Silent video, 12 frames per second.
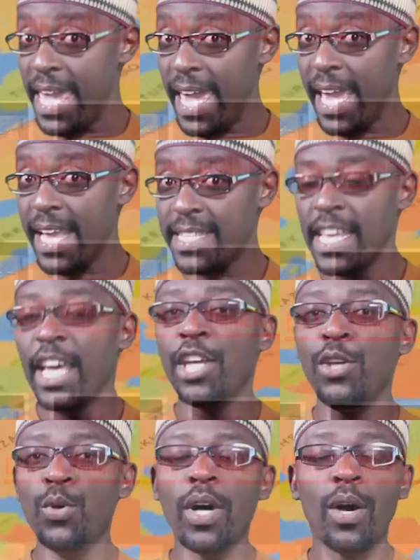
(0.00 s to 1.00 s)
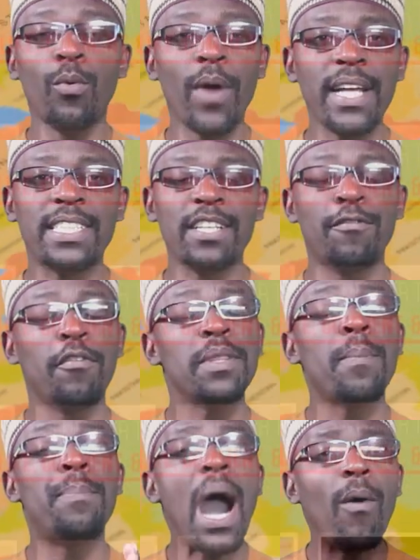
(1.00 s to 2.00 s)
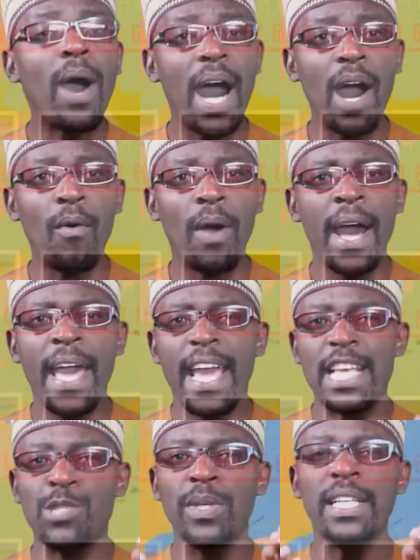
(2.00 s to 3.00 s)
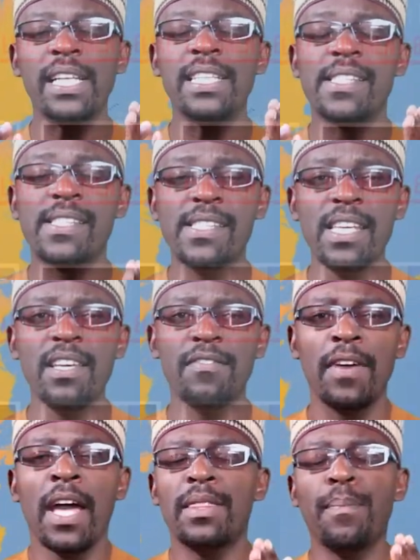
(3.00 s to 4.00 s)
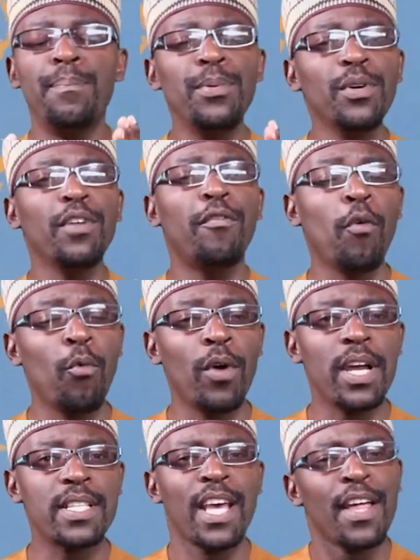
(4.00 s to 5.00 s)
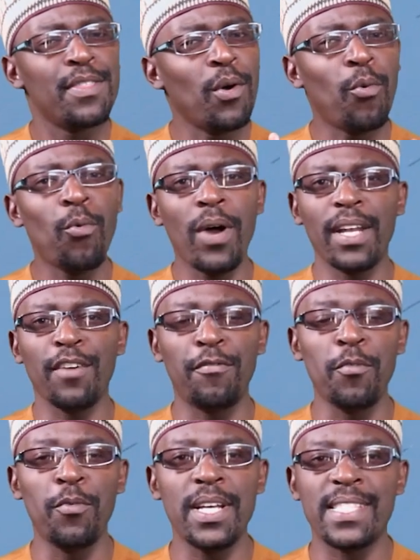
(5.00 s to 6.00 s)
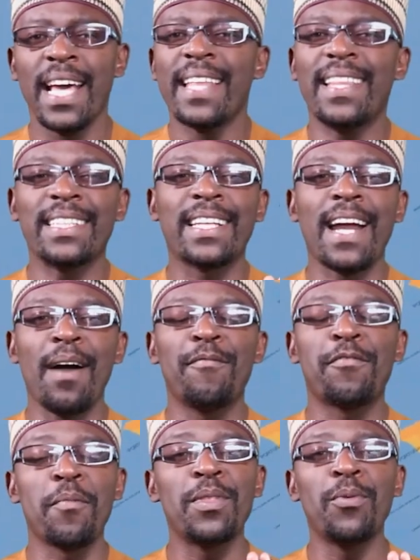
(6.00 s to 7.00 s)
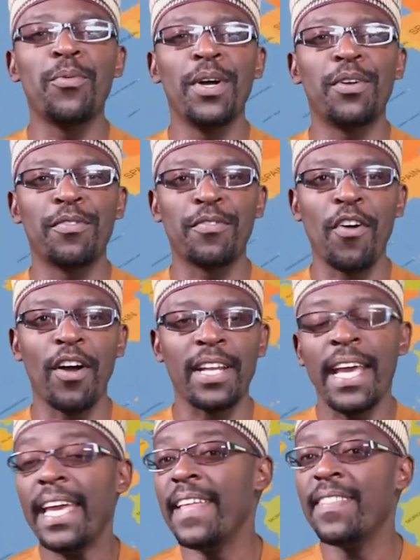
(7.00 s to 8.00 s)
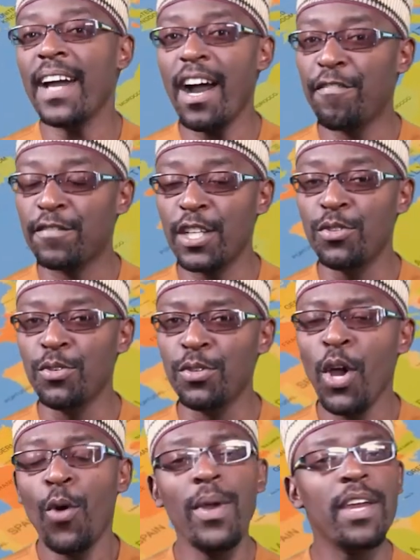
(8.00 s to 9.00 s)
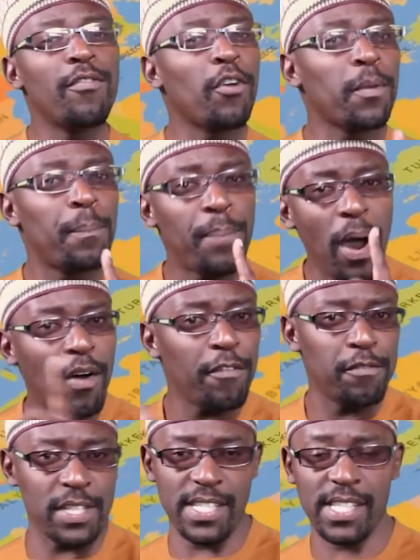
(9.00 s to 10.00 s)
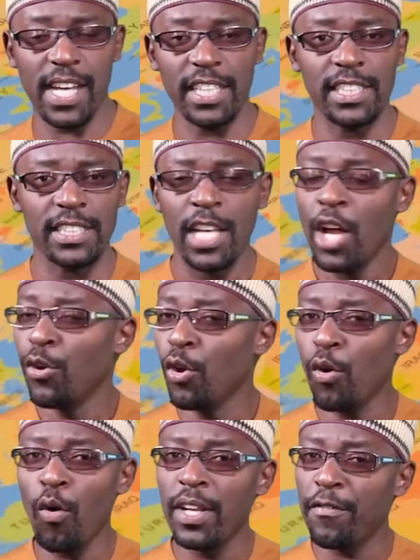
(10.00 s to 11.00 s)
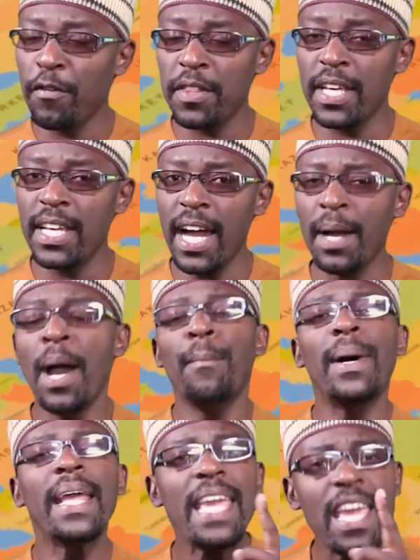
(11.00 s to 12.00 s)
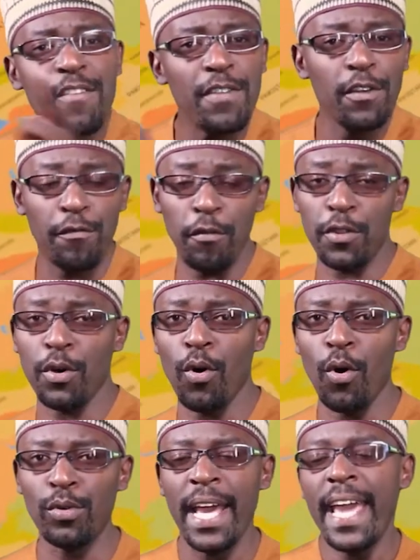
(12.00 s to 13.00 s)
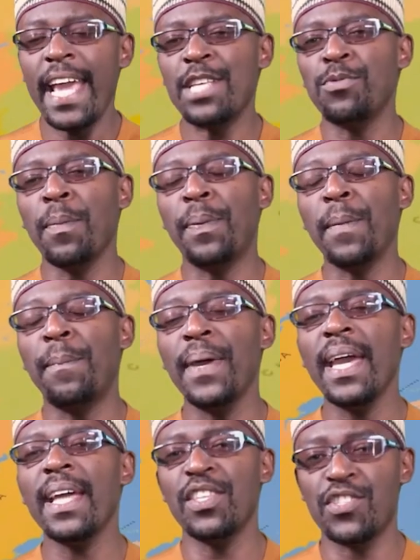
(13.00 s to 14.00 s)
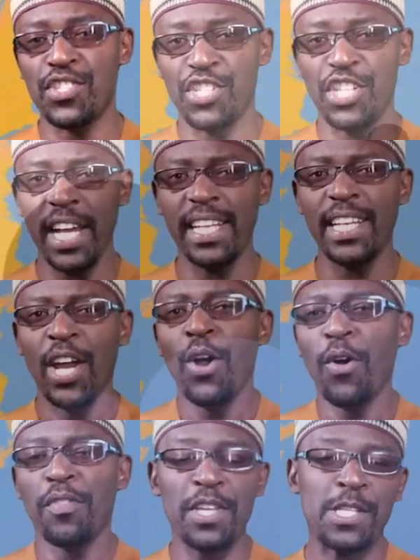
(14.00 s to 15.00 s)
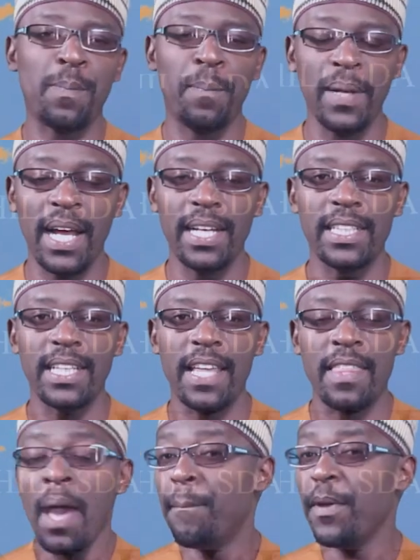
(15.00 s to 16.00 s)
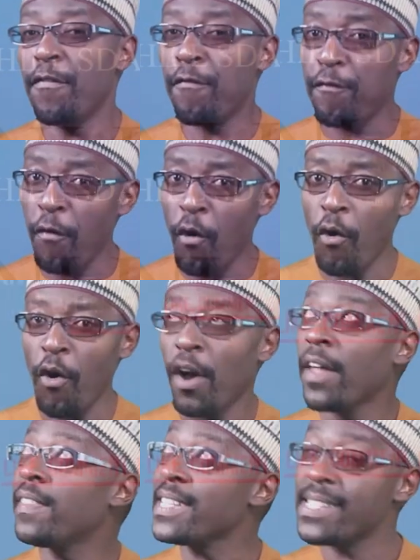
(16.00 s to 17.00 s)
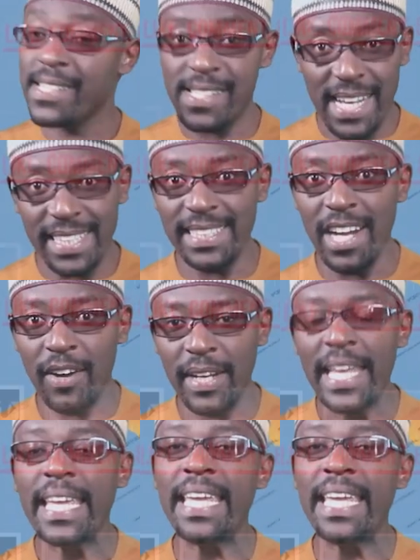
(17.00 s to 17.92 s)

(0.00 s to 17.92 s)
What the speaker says: Yes, you are waiting for the power hour as we receive the beautiful words, the wonderful words that come from the word of God. In the afternoon, we have got powerful discussions, not only for the young, but even for the old, as we prepare this journey on this planet Earth before the sundown.